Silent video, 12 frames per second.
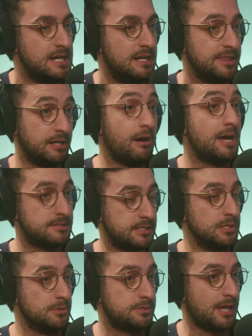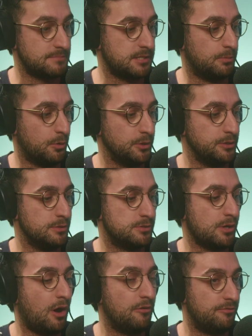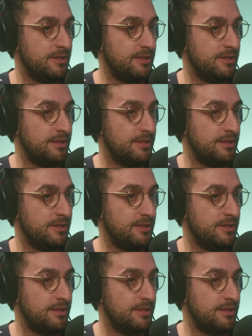There are still some supporters of